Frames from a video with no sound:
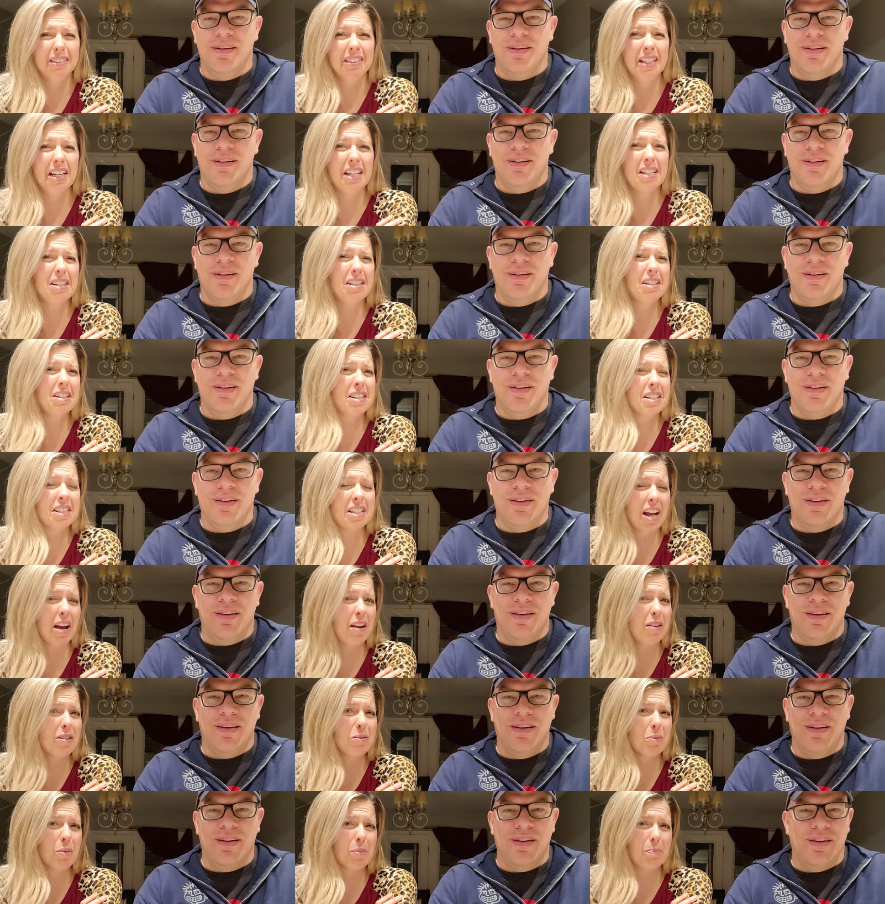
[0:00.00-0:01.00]
Speaker 1: It just
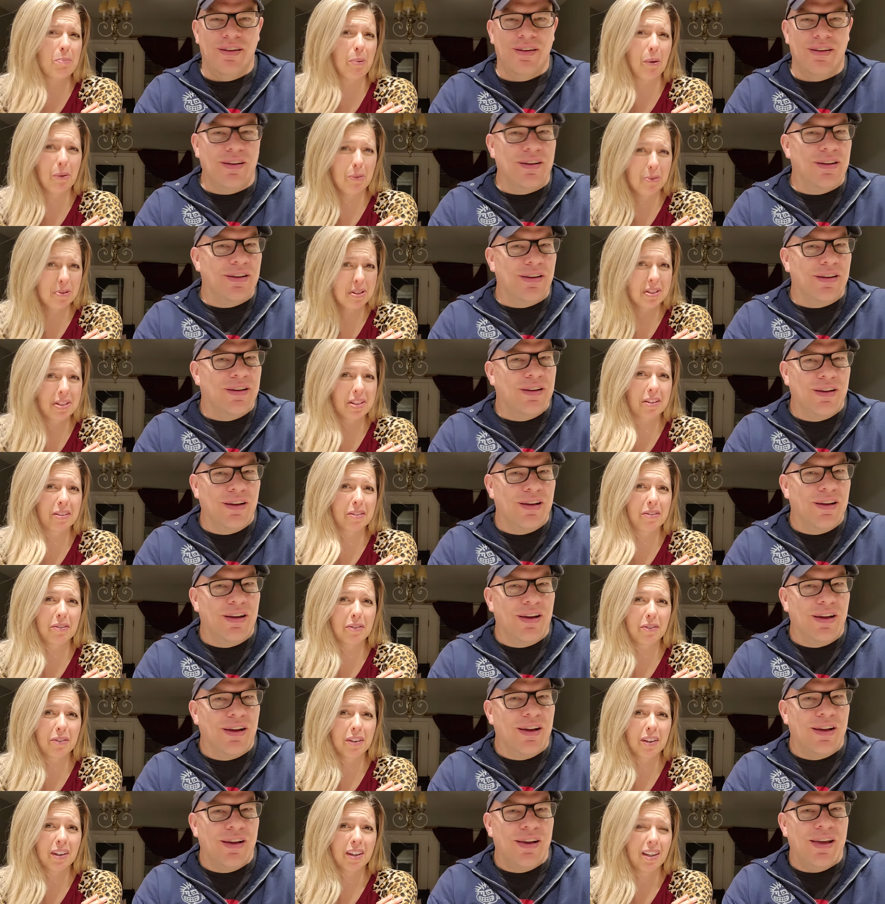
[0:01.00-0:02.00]
sounds repulsive.
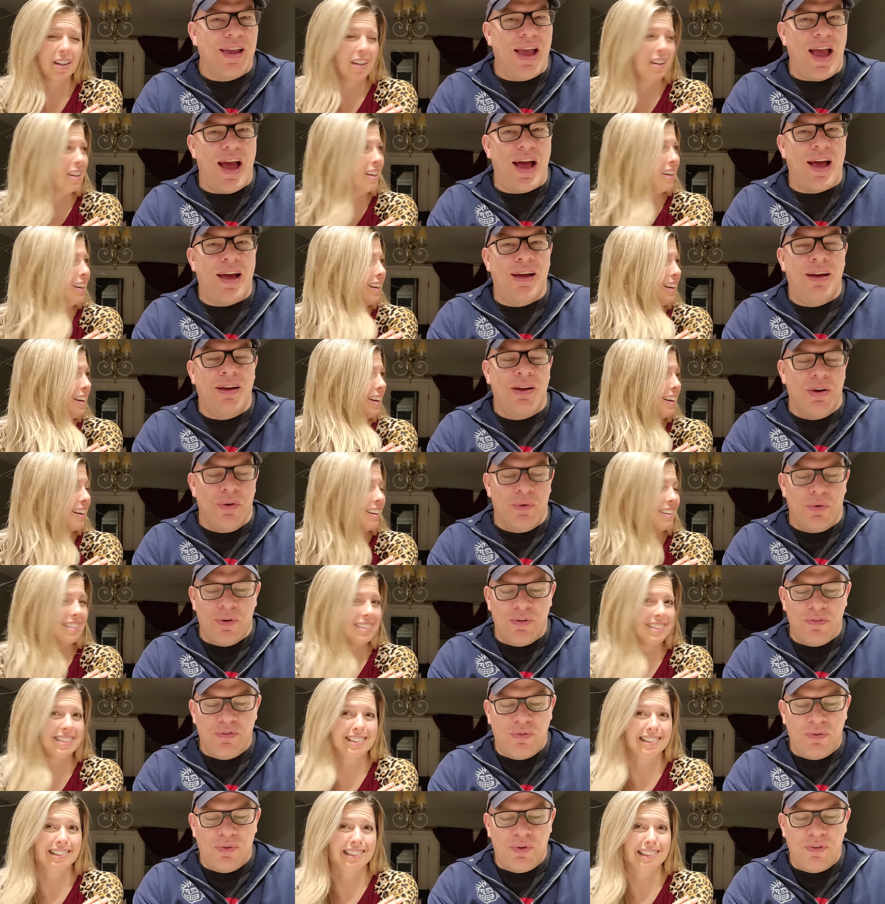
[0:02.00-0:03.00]
Speaker 2: Yeah,
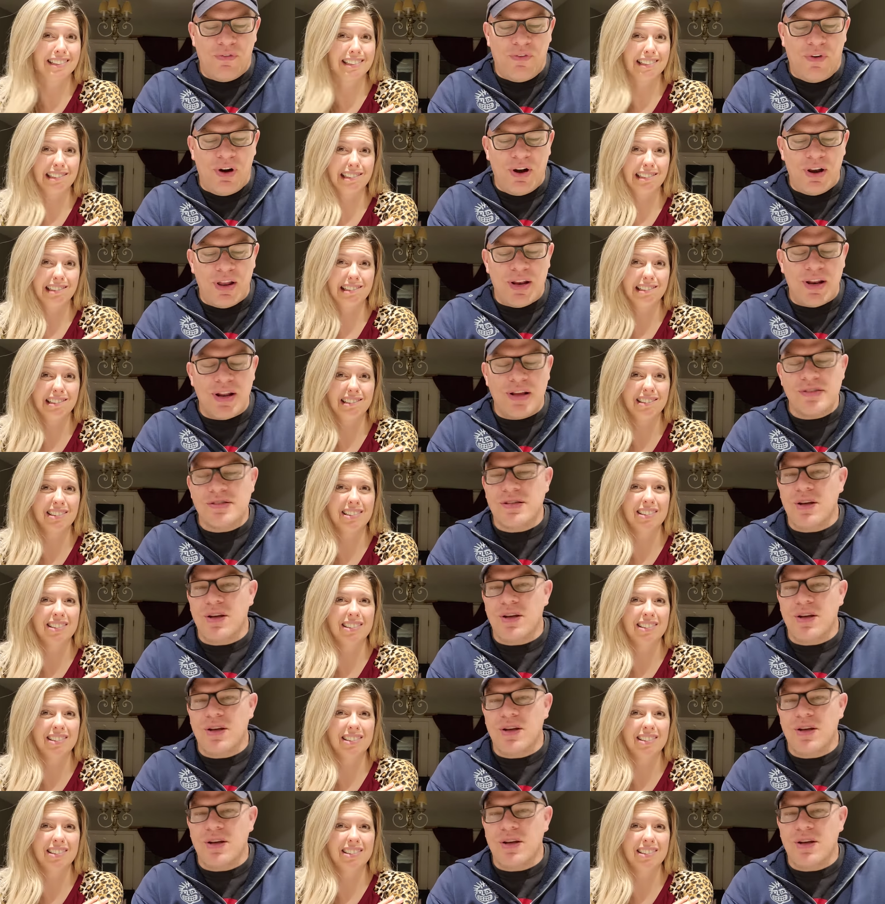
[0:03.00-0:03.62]
we've we've already done